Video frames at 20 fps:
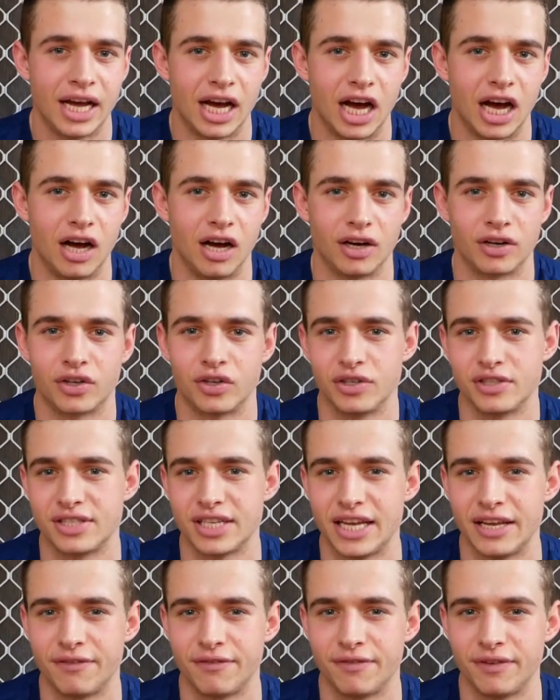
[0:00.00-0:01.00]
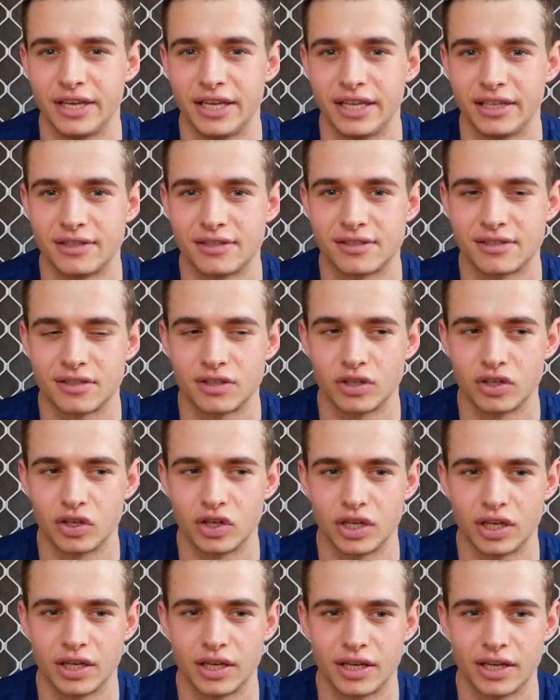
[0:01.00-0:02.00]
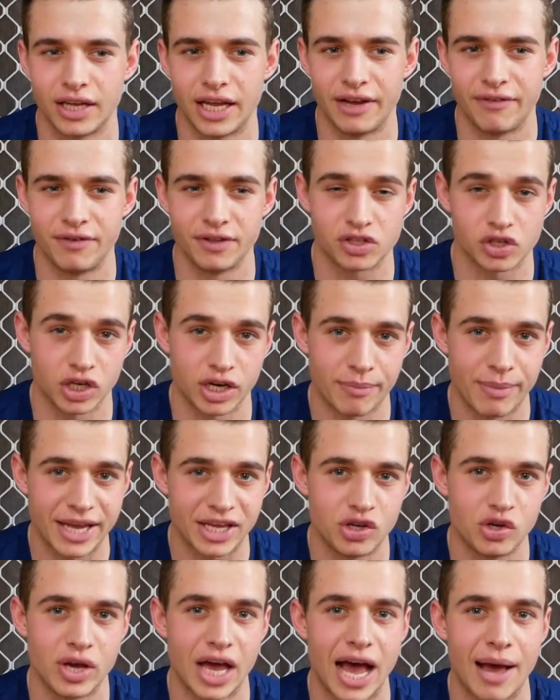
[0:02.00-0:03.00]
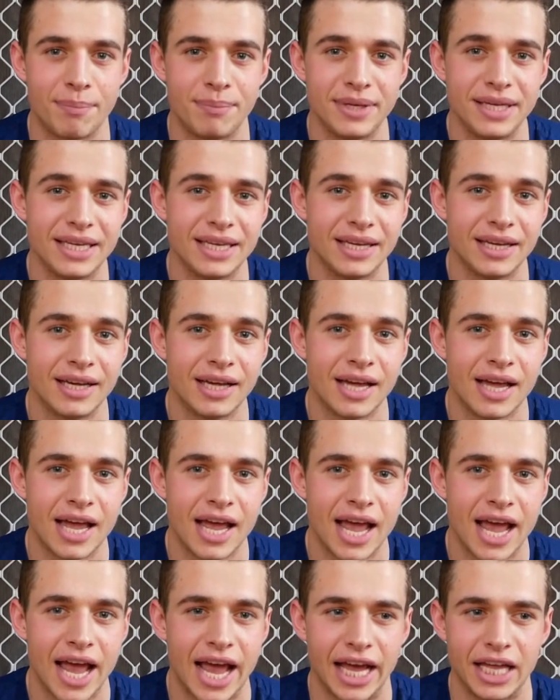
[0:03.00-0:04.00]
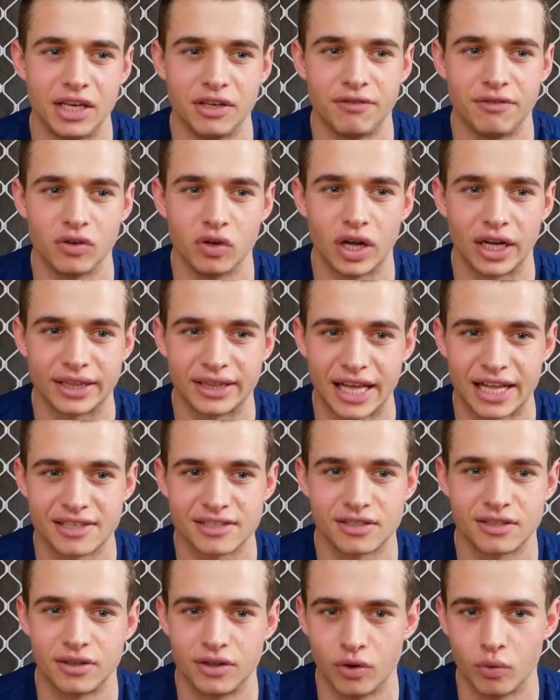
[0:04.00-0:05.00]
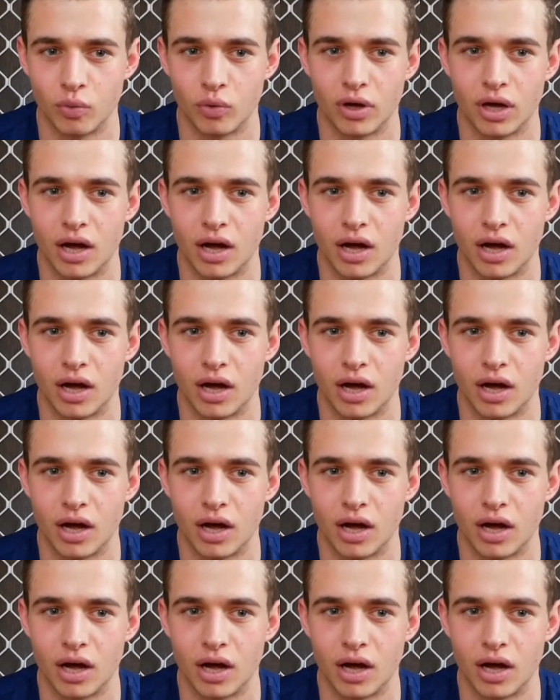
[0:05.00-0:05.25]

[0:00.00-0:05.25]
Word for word: Because if it's gonna make you happy, and you feel like that's the,